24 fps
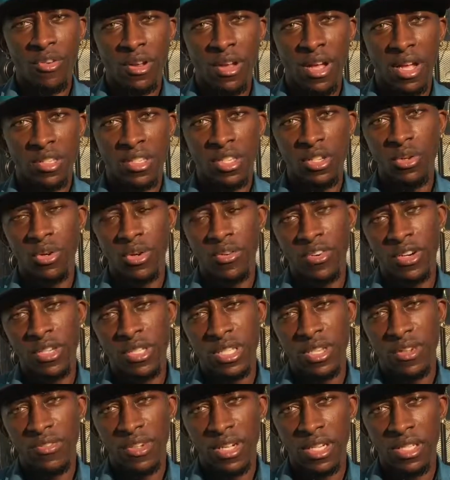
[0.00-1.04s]
at the
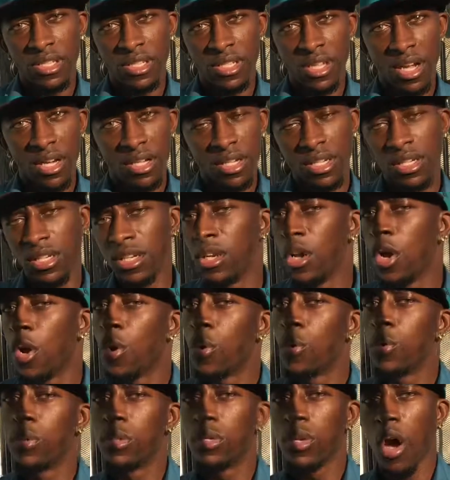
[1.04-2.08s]
University of Kentucky,
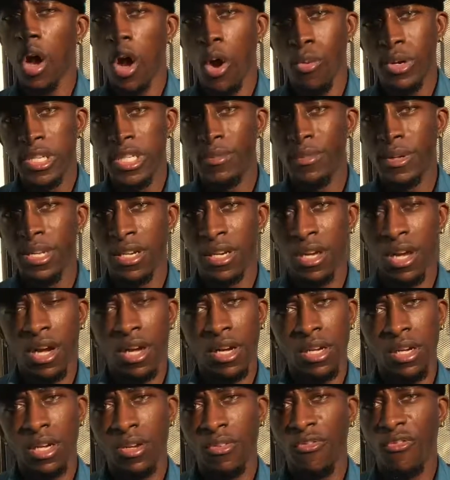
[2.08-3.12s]
who's always been a
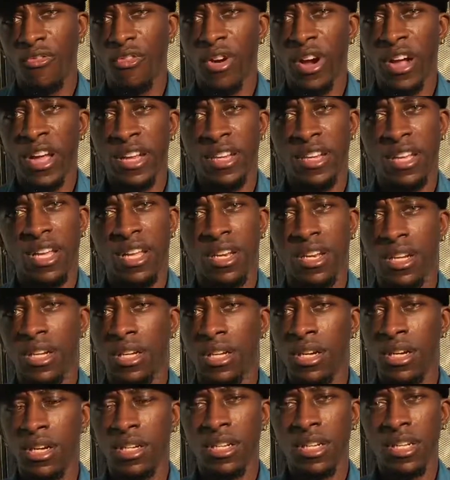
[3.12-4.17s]
good friend and a
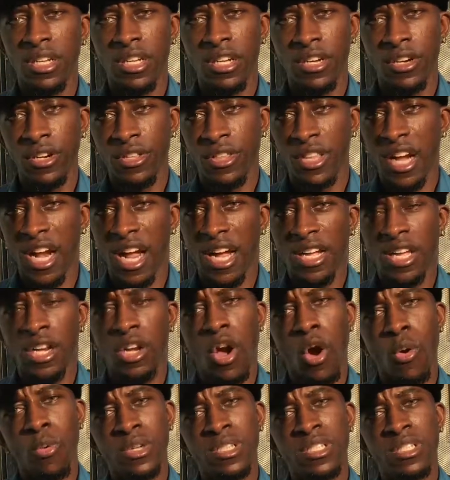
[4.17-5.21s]
good ear that I can
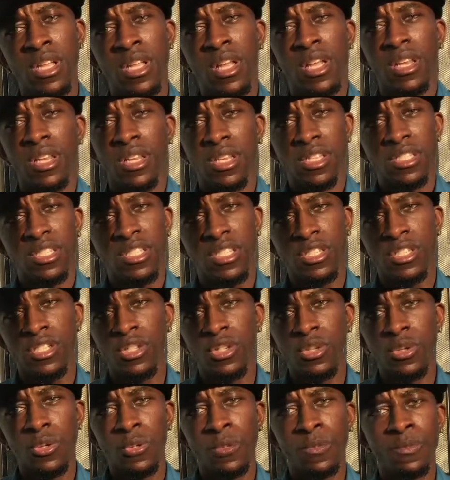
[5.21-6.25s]
always listen
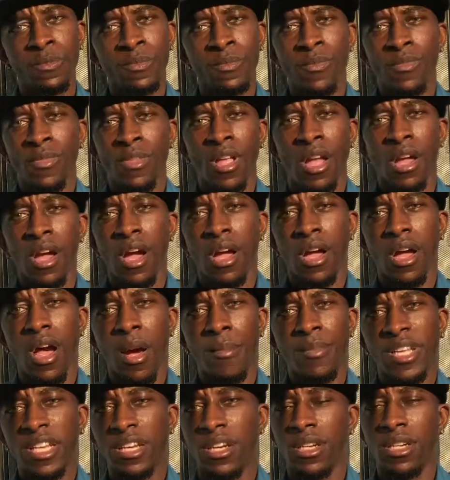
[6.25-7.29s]
to.
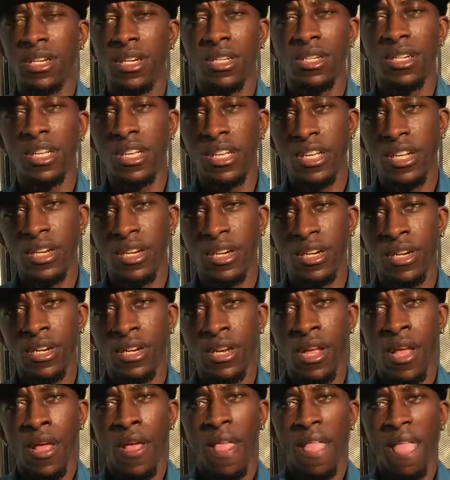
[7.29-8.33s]
A good ear
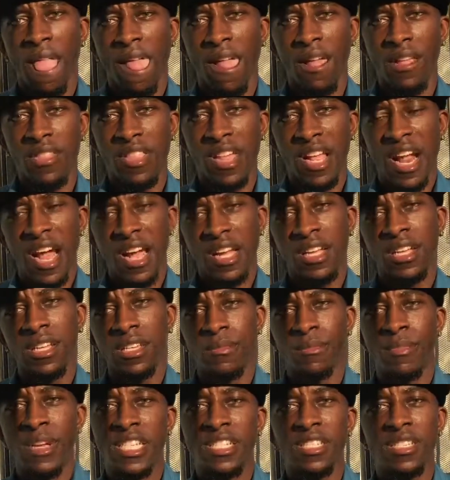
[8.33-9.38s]
that I
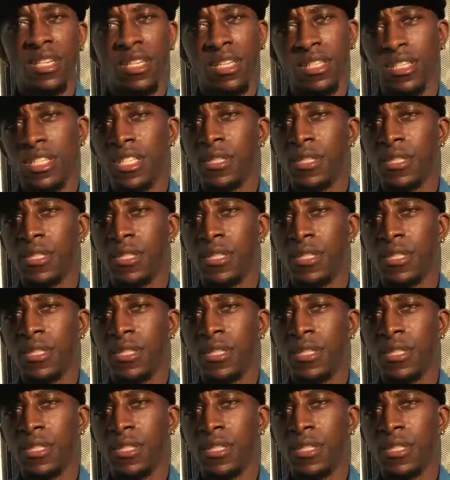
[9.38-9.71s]
can basically